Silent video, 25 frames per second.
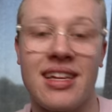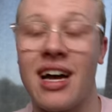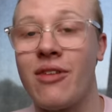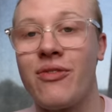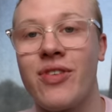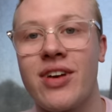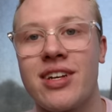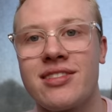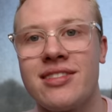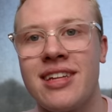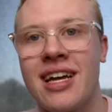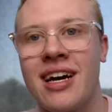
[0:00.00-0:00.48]
not
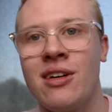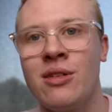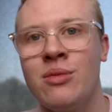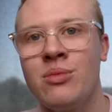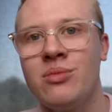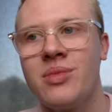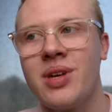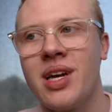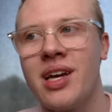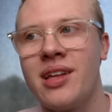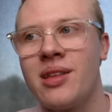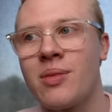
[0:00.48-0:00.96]
fixed
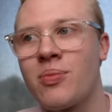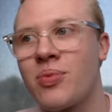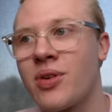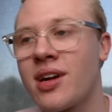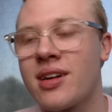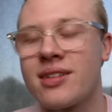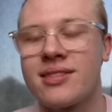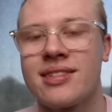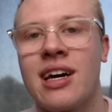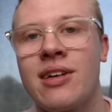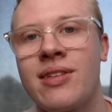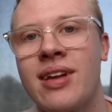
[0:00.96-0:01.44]
now, and the
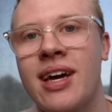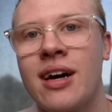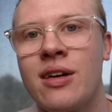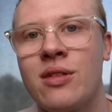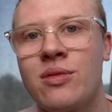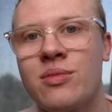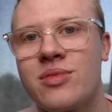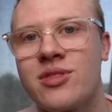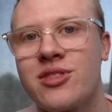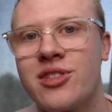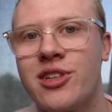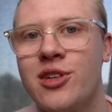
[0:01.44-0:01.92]
product's out
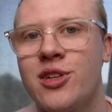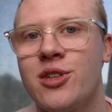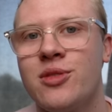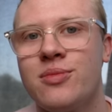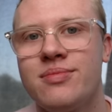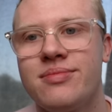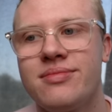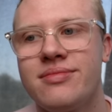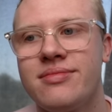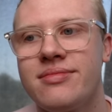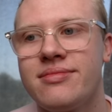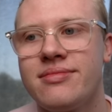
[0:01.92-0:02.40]
now,
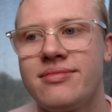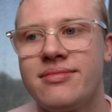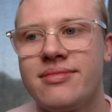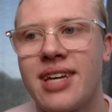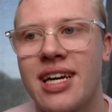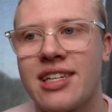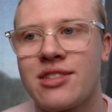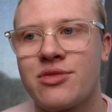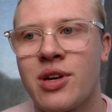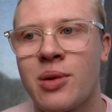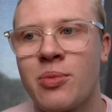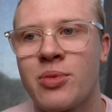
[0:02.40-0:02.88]
so
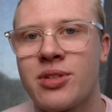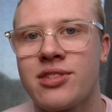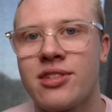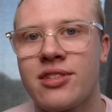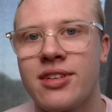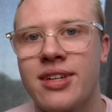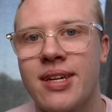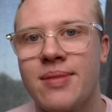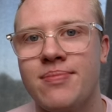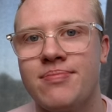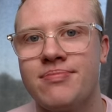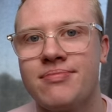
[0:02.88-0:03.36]
that's why I'm
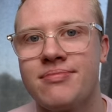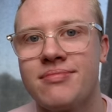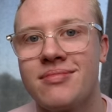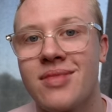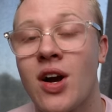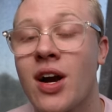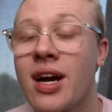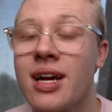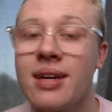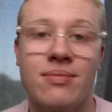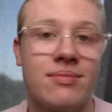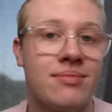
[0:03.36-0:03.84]
returning it.
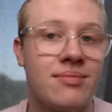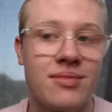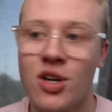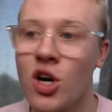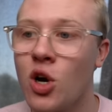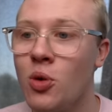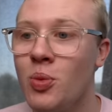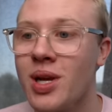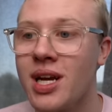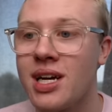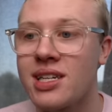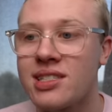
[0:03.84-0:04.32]
All right,
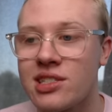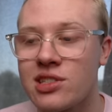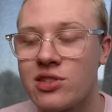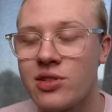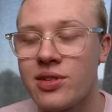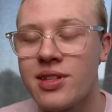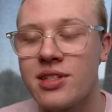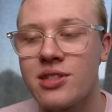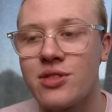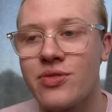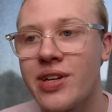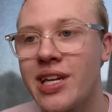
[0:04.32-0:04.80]
hope you guys
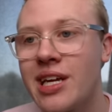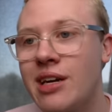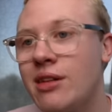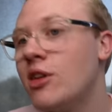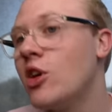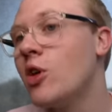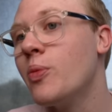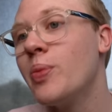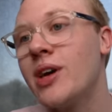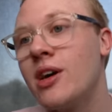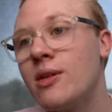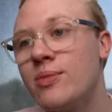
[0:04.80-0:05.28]
enjoyed this video.
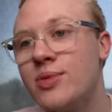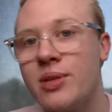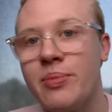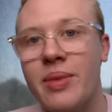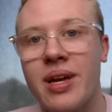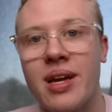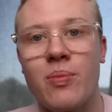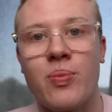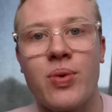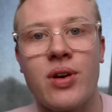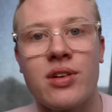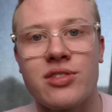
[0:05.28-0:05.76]
Hope it helped you
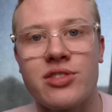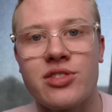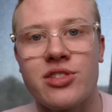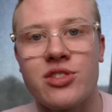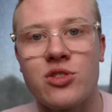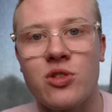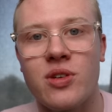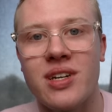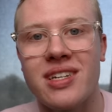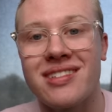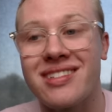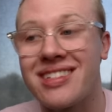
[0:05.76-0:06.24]
make a purchase
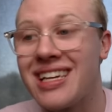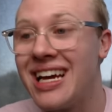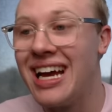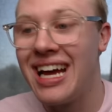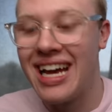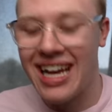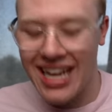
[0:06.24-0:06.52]
choice.